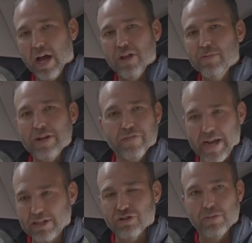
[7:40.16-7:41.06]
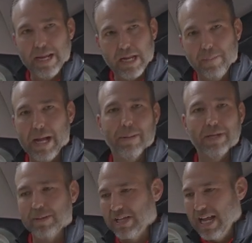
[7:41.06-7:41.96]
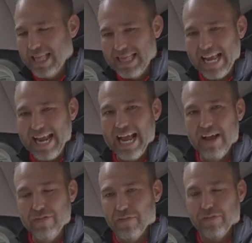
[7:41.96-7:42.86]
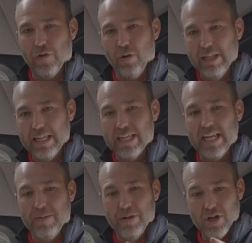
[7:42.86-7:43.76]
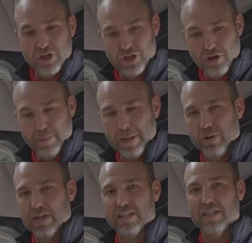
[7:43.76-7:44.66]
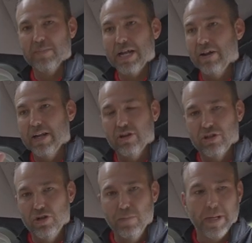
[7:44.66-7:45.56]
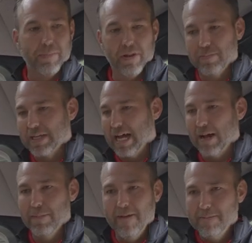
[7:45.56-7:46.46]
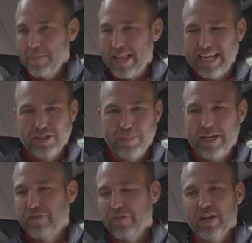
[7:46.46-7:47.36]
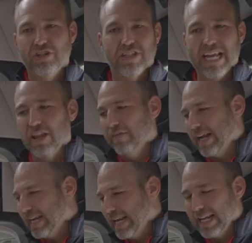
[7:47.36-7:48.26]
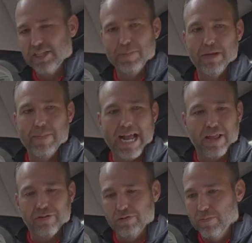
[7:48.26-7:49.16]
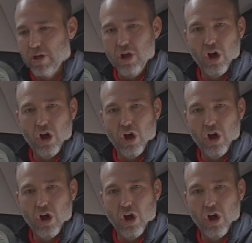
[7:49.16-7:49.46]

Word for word: other manufacturers are making pop tops. They have the full lithium. Two people can sleep down here, two people up top. Nice big fridge, it's elevated, nice big bathroom